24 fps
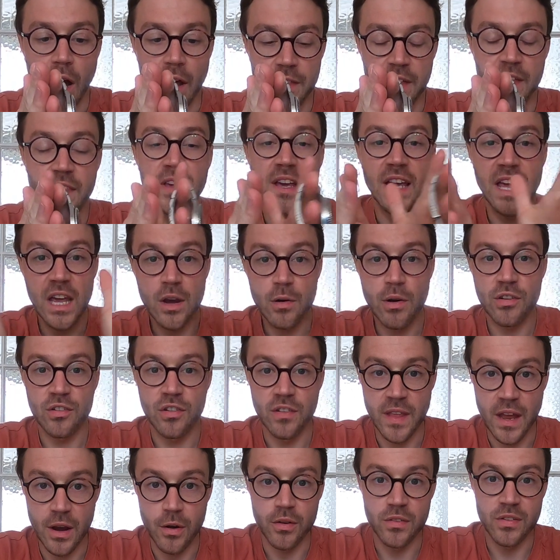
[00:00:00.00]
I think the key
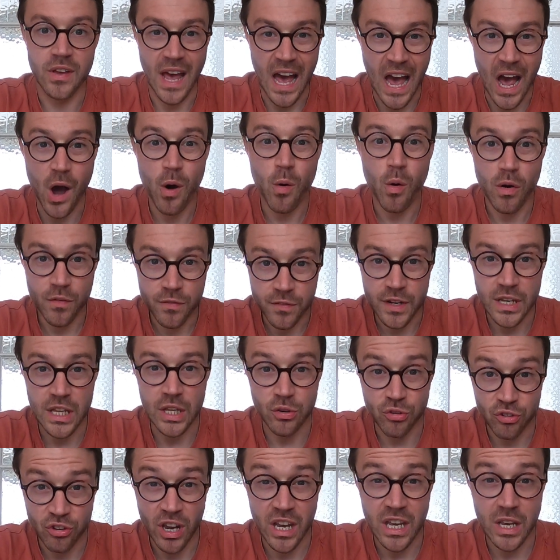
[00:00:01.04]
question there is how often are
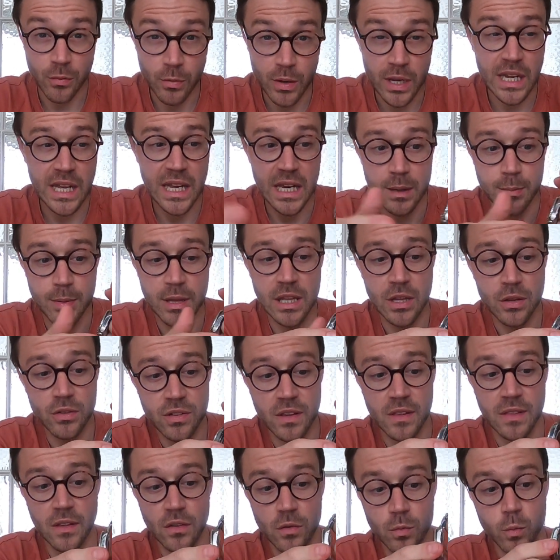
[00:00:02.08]
you genuinely going to be
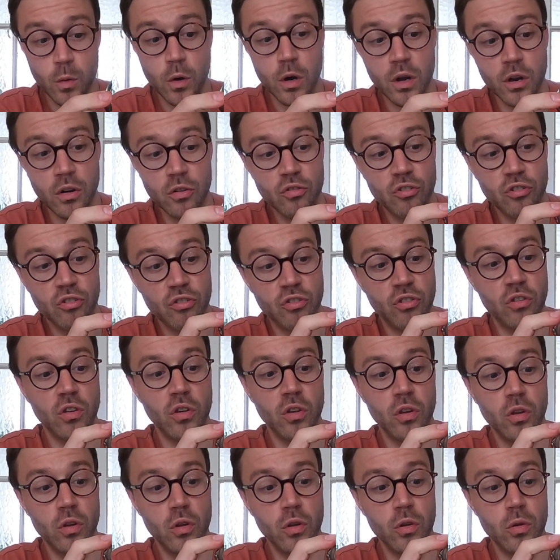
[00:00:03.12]
using this watch
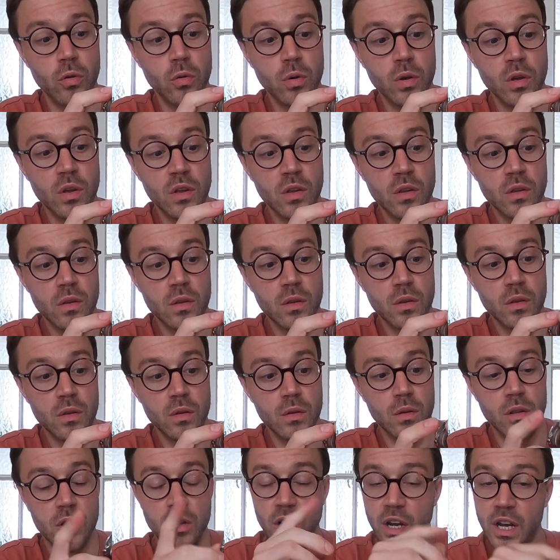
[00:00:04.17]
to
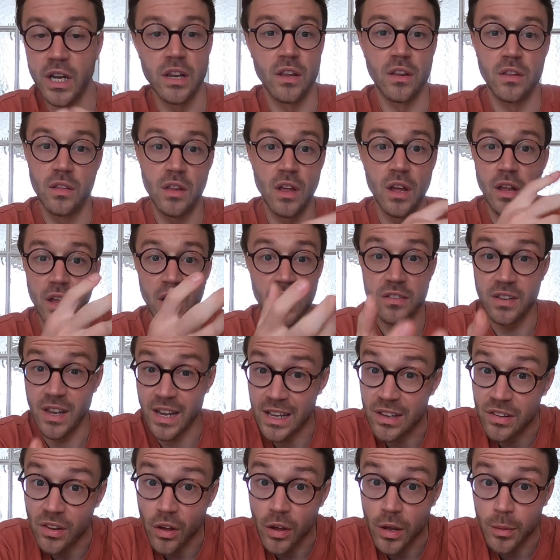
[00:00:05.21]
look at a
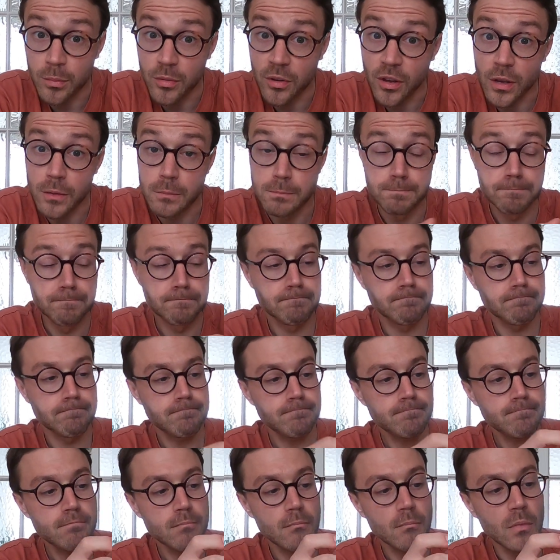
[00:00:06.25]
second time zone?
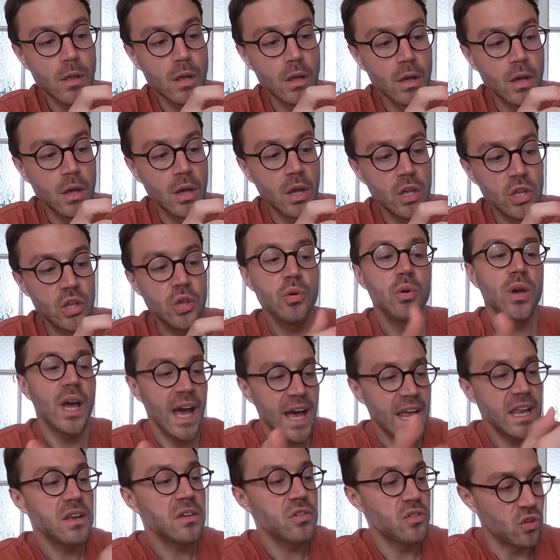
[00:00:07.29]
You
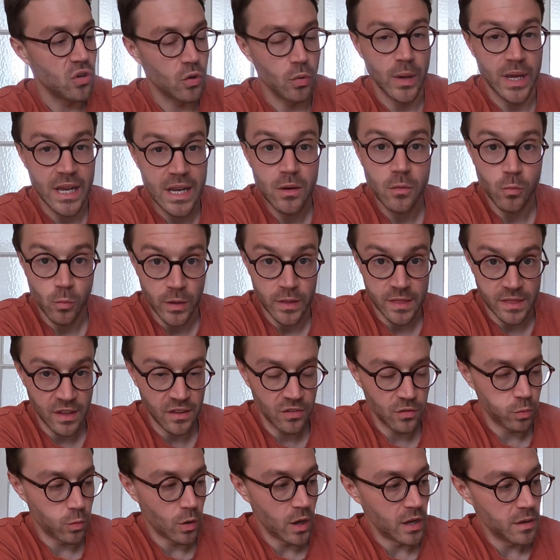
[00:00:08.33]
can do it with
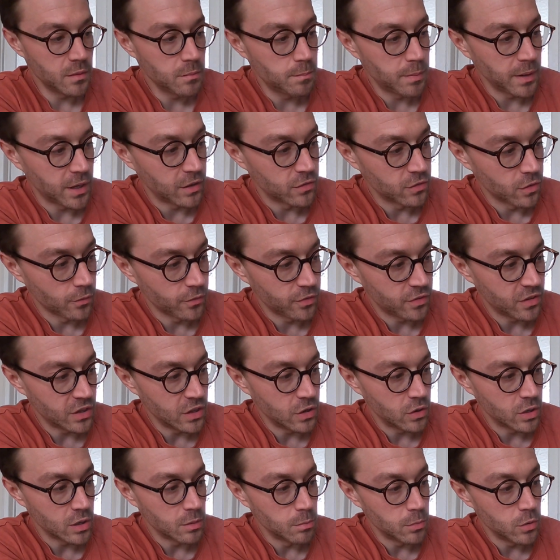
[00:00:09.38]
this one because obviously
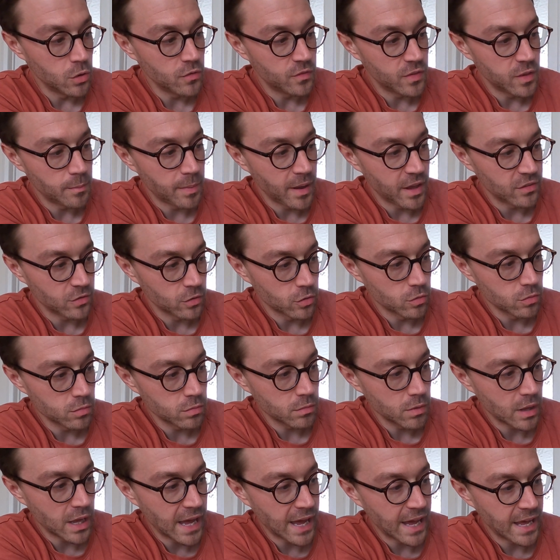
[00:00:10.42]
you can move the
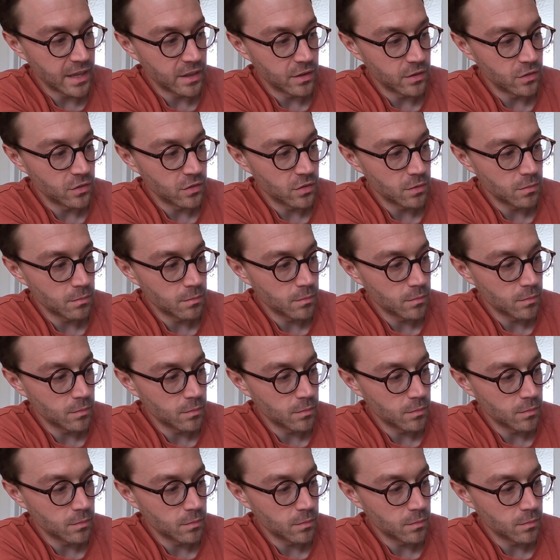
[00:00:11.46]
bezel, and